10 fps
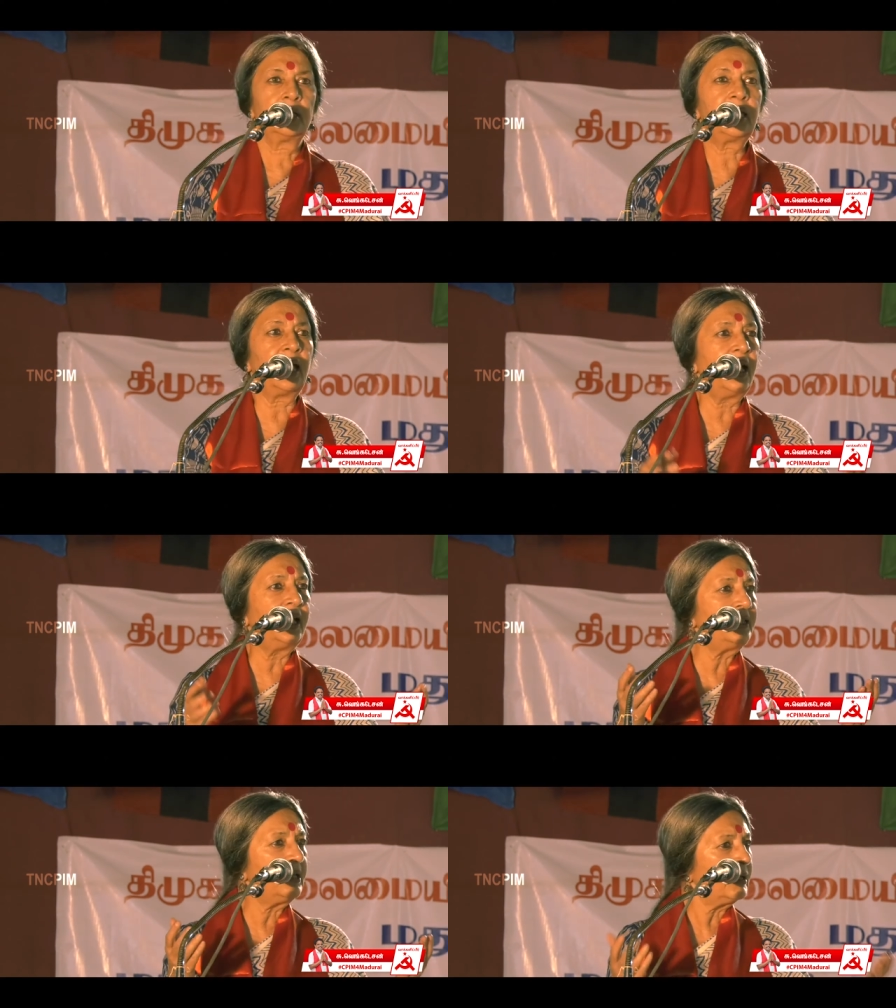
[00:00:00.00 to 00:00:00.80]
Here
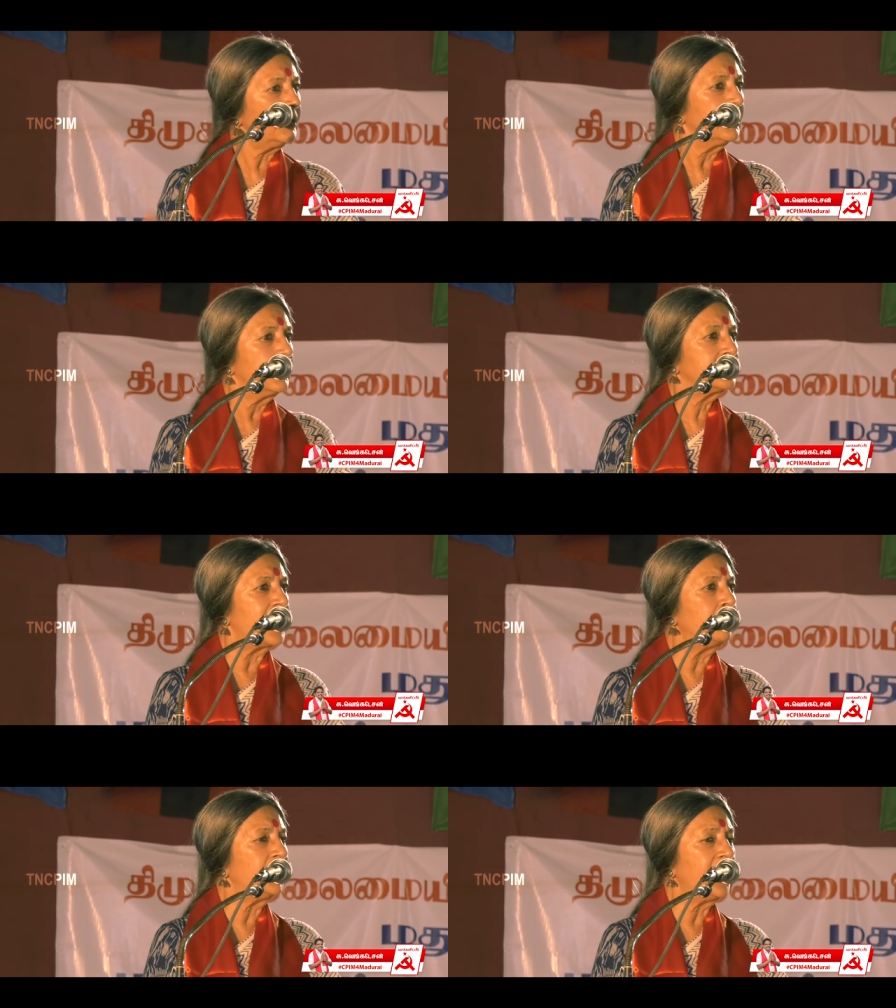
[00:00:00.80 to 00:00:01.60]
in
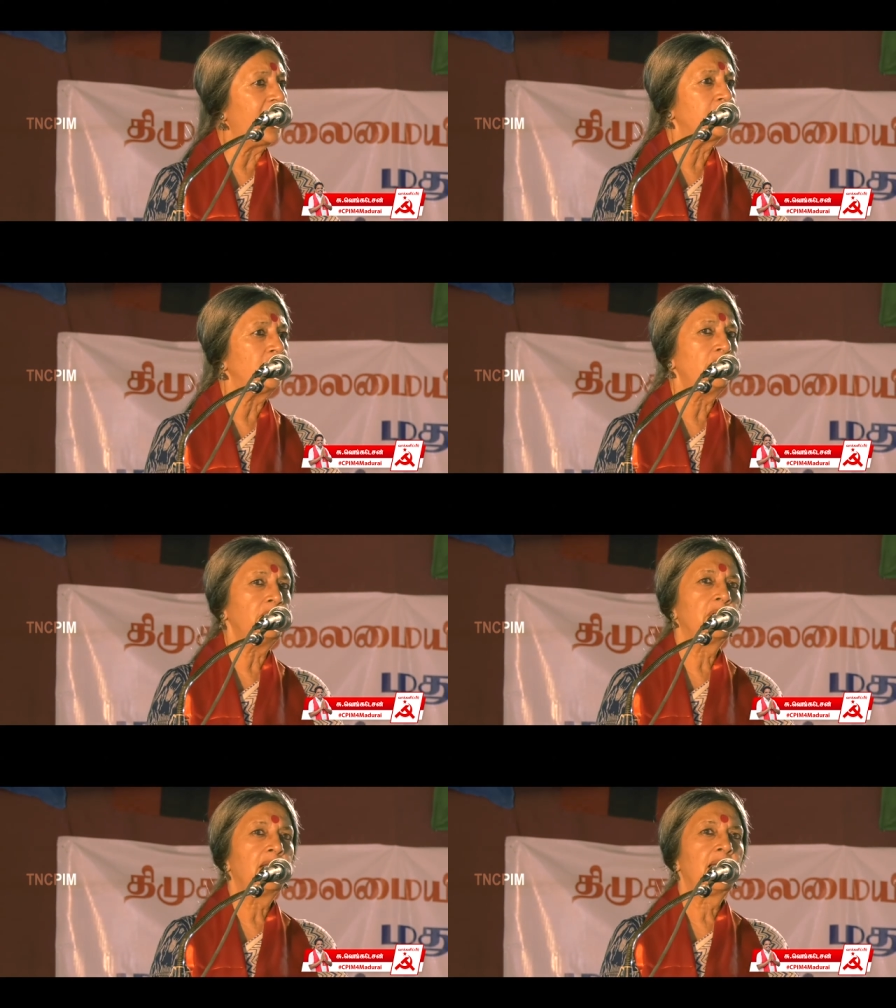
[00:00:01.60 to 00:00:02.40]
Tamil Nadu,
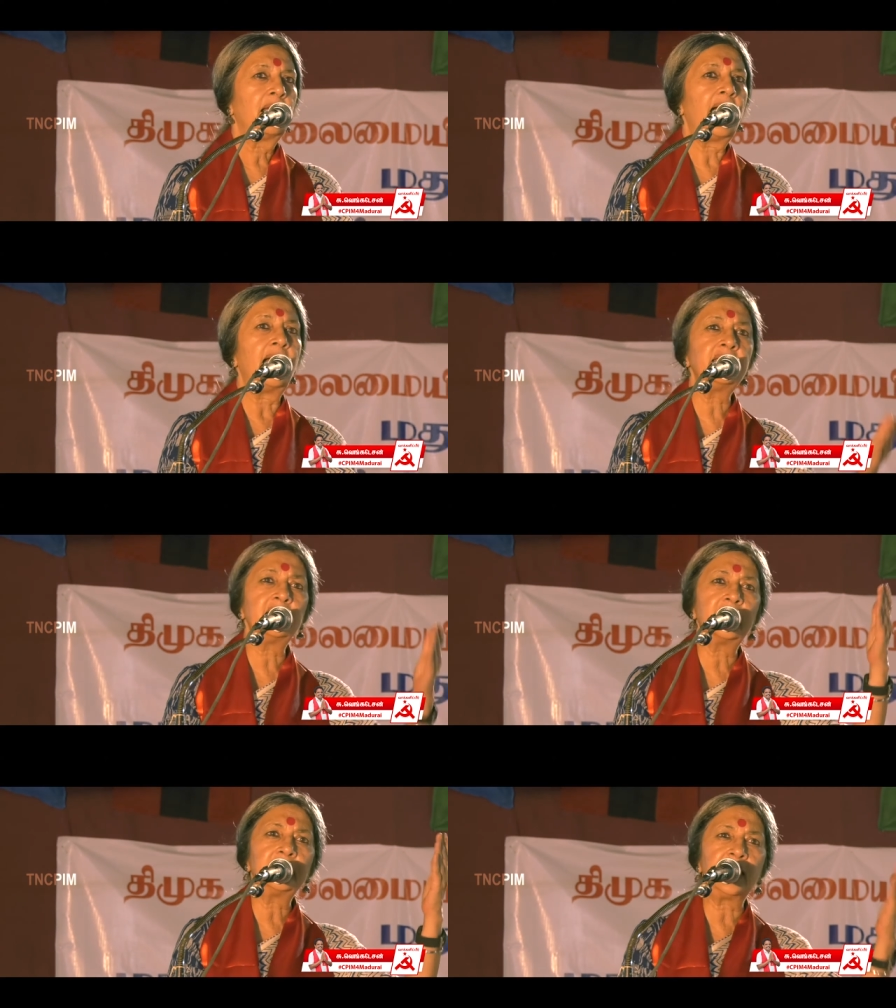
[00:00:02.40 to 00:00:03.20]

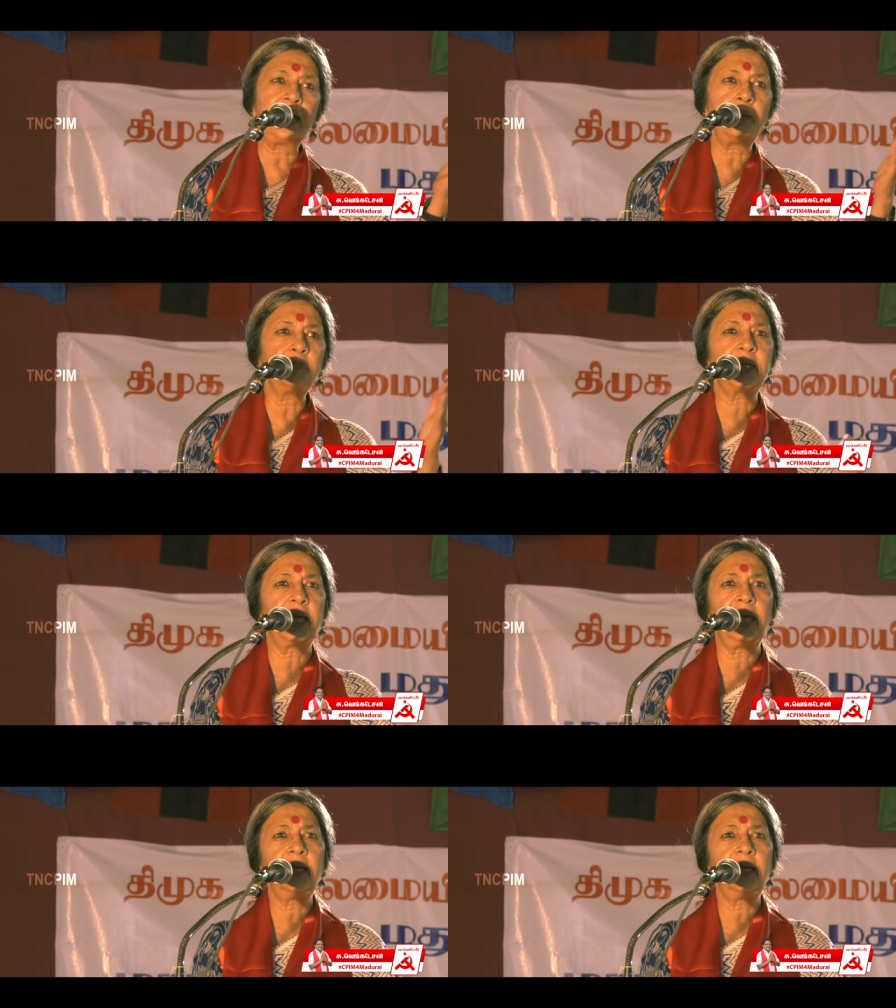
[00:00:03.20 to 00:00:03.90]
under the D M K,